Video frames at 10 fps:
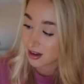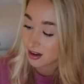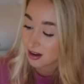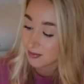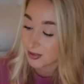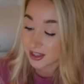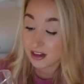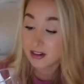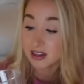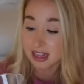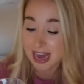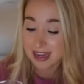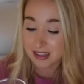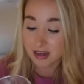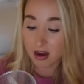but they're
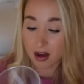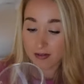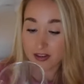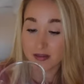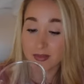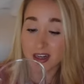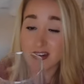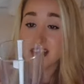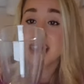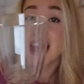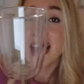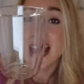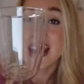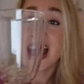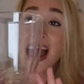glass coffee mugs
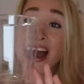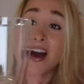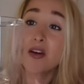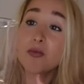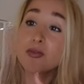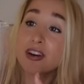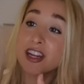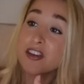and how pretty.